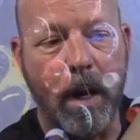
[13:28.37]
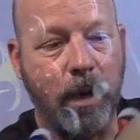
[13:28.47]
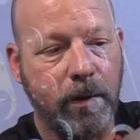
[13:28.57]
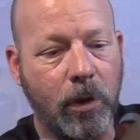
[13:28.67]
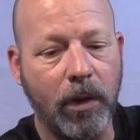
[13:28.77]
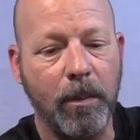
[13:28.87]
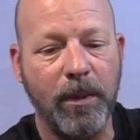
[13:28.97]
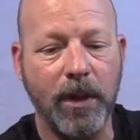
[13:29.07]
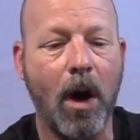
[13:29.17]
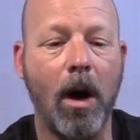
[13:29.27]
while turning
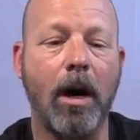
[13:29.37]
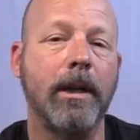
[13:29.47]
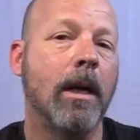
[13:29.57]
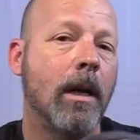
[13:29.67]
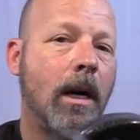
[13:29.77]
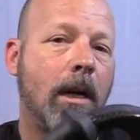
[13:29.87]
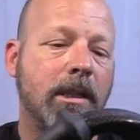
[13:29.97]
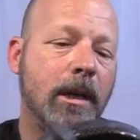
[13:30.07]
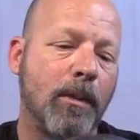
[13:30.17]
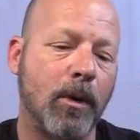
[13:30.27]
beyond a
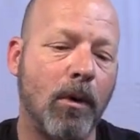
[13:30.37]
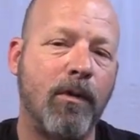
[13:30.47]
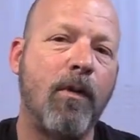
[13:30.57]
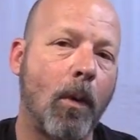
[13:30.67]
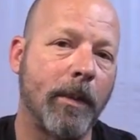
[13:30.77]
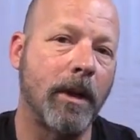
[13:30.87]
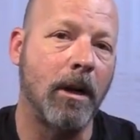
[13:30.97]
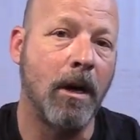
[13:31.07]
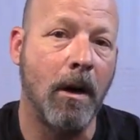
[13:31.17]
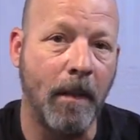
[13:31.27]
typical
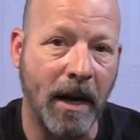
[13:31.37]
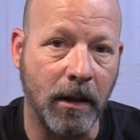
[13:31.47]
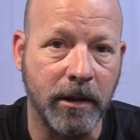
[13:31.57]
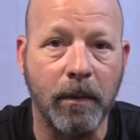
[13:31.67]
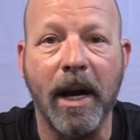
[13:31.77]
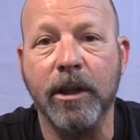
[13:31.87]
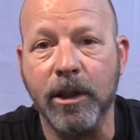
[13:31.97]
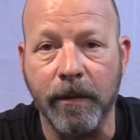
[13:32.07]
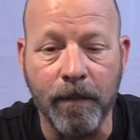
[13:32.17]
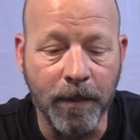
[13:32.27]
formula amount of
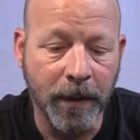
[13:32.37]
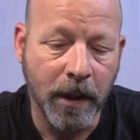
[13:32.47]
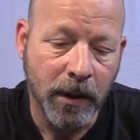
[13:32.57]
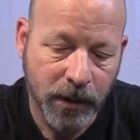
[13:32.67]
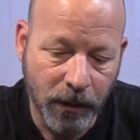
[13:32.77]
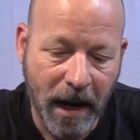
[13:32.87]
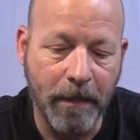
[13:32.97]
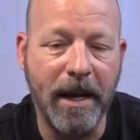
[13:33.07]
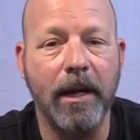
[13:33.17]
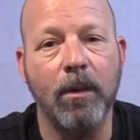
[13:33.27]
direction. So
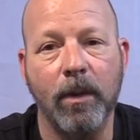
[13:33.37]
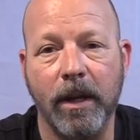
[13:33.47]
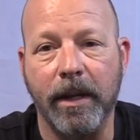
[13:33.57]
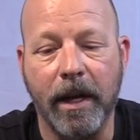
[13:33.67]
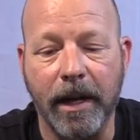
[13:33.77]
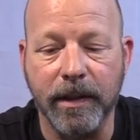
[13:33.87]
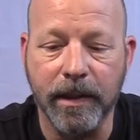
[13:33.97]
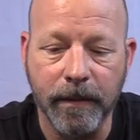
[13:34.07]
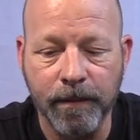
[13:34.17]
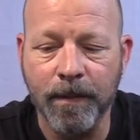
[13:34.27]
that made it really
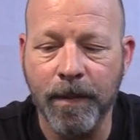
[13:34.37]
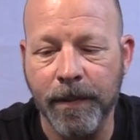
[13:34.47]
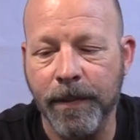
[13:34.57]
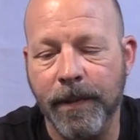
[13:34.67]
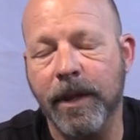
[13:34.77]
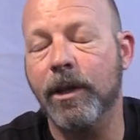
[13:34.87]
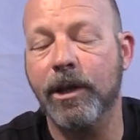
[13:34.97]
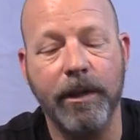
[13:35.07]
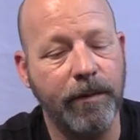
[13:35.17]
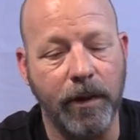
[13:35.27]
nice. The
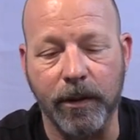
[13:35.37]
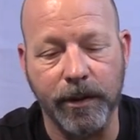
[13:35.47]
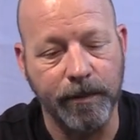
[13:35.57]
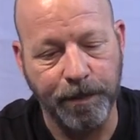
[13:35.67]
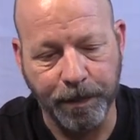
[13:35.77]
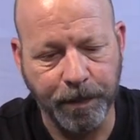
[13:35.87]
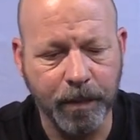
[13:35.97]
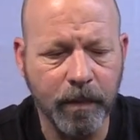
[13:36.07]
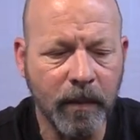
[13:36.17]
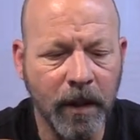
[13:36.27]
shifters.
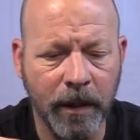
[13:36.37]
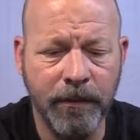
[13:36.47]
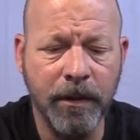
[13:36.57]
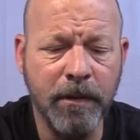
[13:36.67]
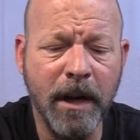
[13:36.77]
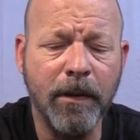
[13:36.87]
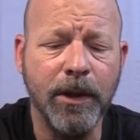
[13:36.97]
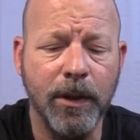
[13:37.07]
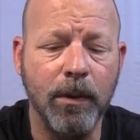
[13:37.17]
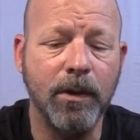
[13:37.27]
If you've never
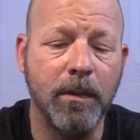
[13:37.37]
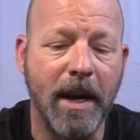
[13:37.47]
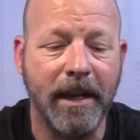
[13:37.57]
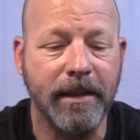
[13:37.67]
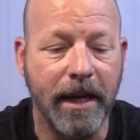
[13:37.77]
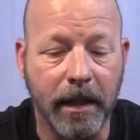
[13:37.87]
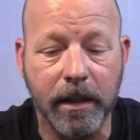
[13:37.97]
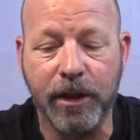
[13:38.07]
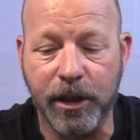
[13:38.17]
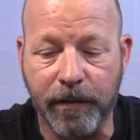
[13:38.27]
used
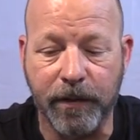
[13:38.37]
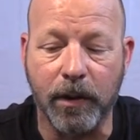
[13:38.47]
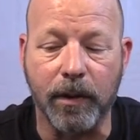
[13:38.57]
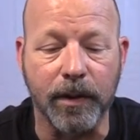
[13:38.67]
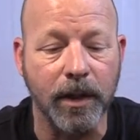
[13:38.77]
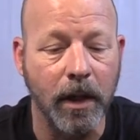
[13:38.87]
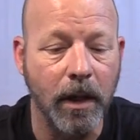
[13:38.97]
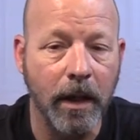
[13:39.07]
magnetic shifters,